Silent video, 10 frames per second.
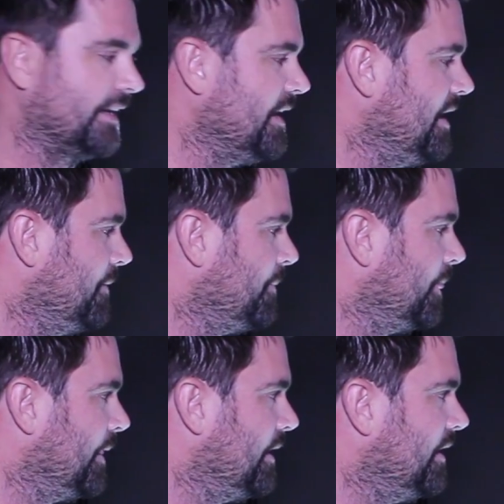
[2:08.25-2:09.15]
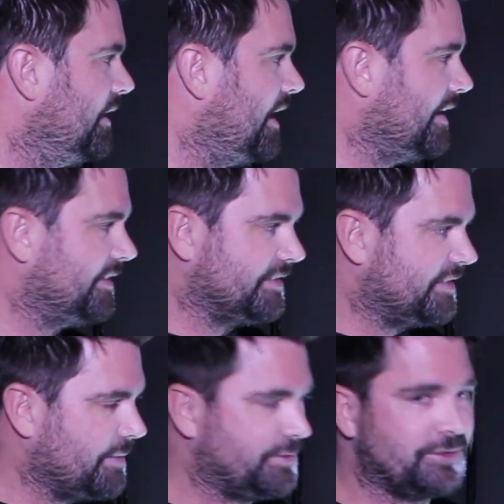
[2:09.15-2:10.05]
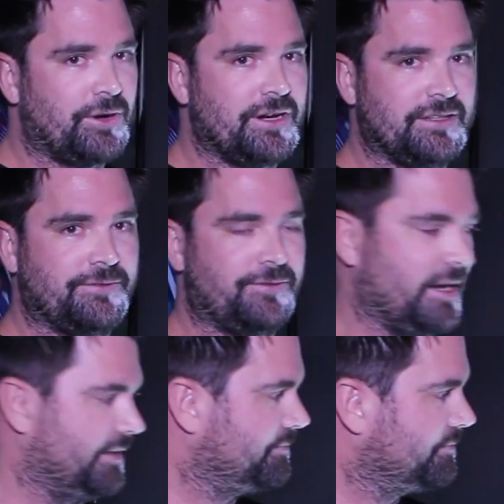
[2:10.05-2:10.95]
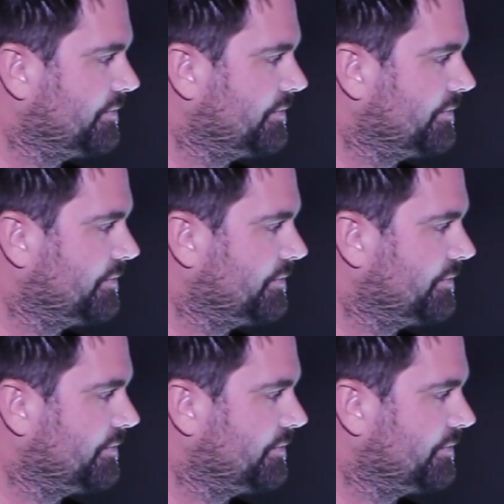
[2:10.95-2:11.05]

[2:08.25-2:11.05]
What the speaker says: And it's the same story on the front.